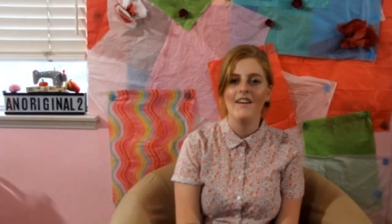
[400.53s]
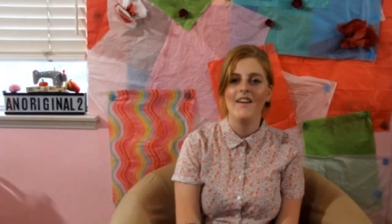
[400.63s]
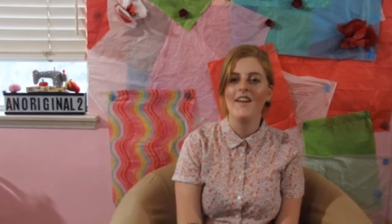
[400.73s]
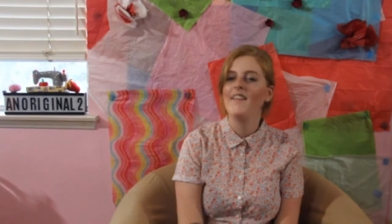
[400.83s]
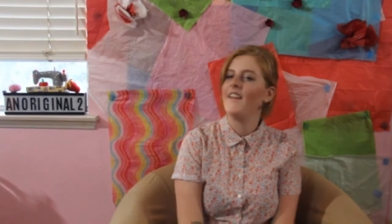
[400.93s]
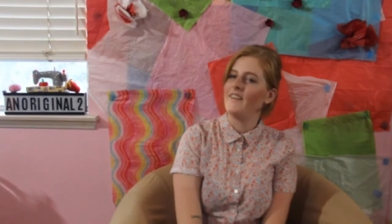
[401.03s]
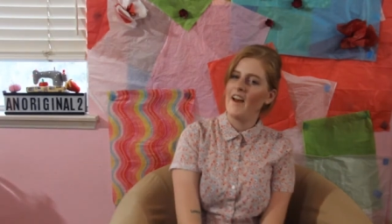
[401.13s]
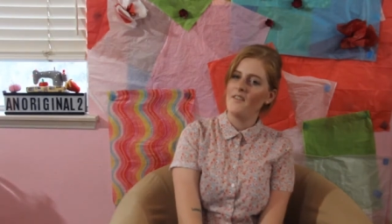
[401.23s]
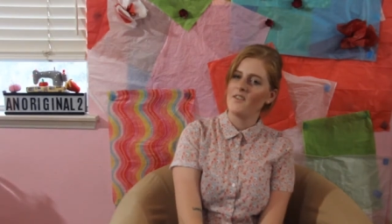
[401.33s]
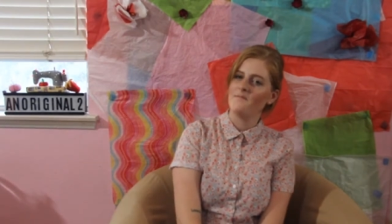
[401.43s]
And there you
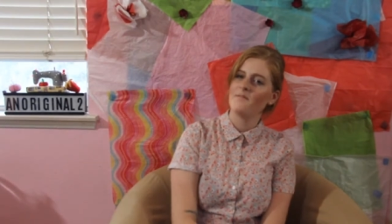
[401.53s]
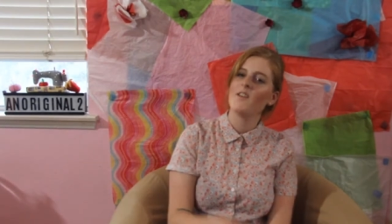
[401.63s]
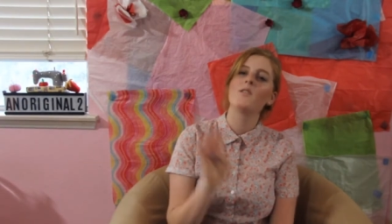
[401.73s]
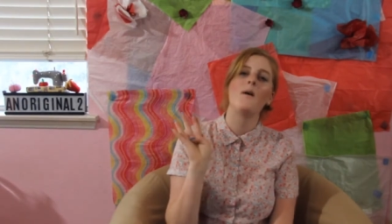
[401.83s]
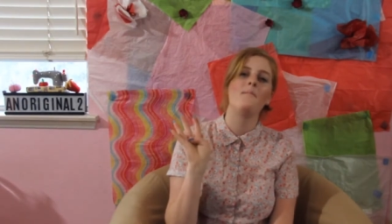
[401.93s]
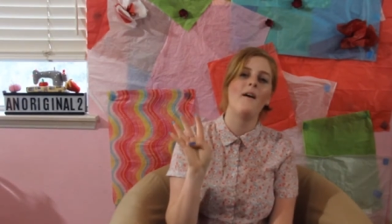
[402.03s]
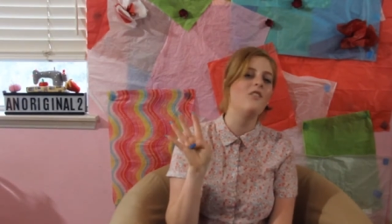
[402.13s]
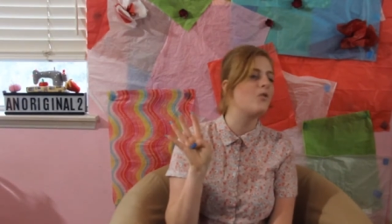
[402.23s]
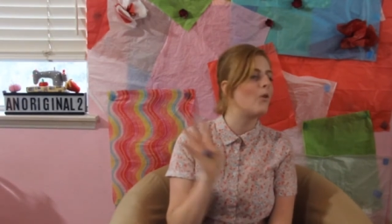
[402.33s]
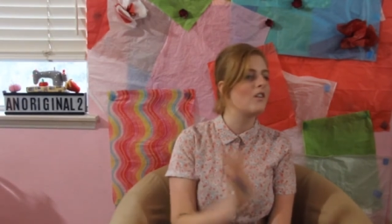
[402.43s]
have it. Those are my
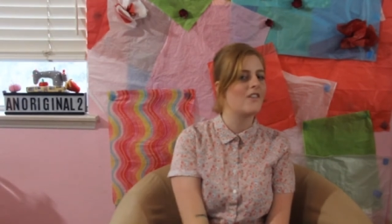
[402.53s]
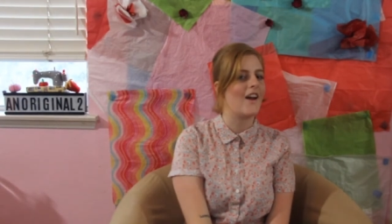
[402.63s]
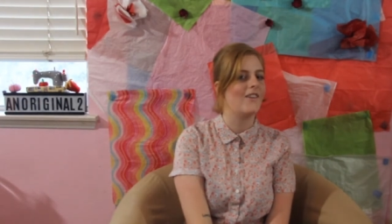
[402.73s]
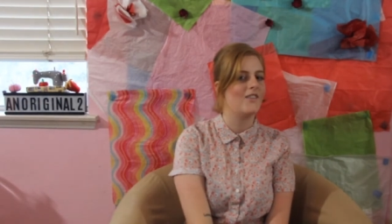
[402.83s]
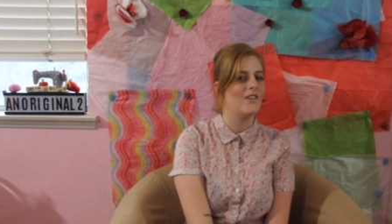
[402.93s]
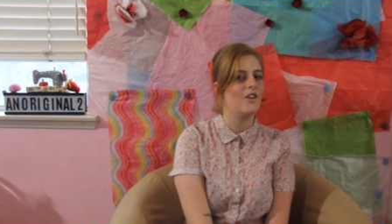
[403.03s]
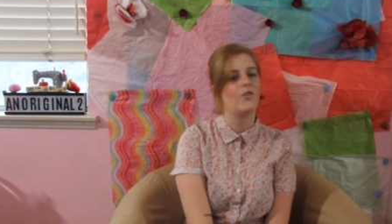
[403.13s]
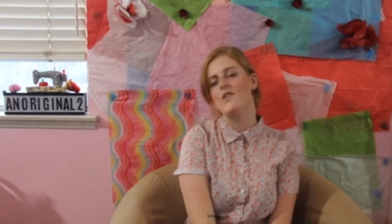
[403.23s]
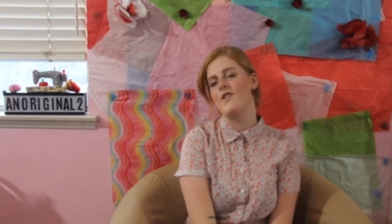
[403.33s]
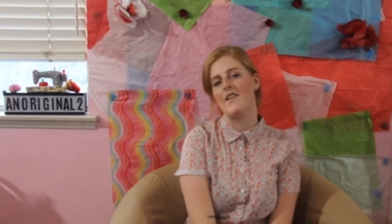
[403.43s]
best four style steals
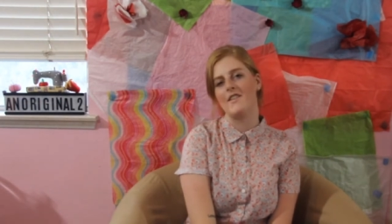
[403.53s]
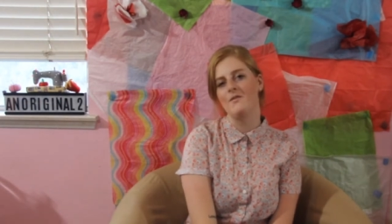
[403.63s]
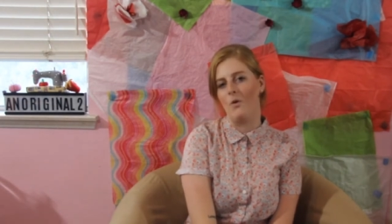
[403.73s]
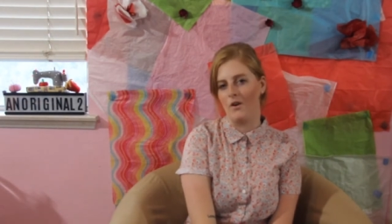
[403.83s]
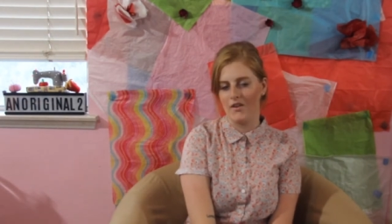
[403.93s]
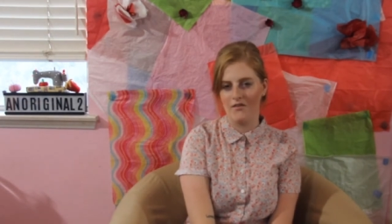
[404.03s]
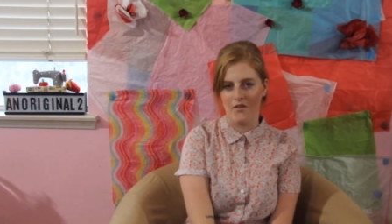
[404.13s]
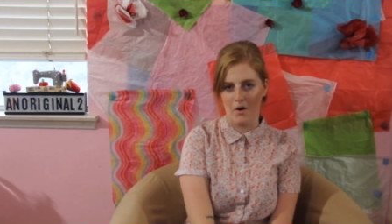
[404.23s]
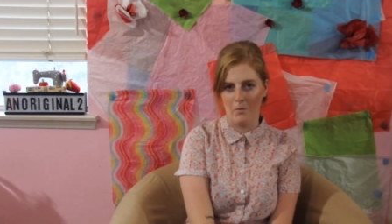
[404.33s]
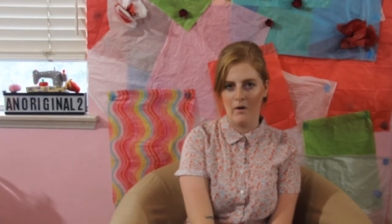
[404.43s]
for dressing for
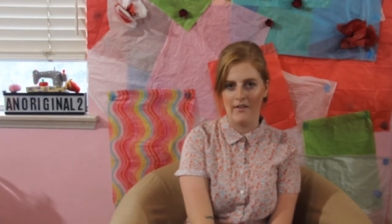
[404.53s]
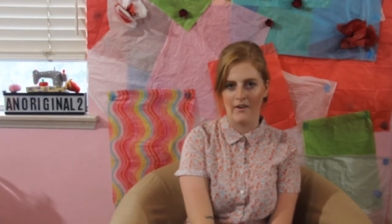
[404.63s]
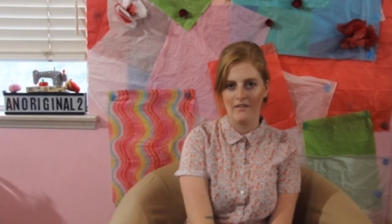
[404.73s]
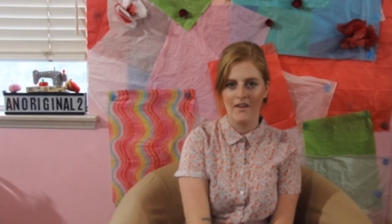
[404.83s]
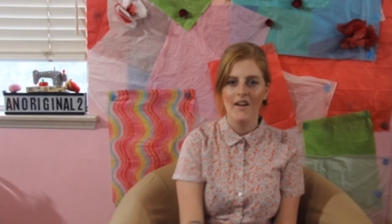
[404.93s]
convertible weather.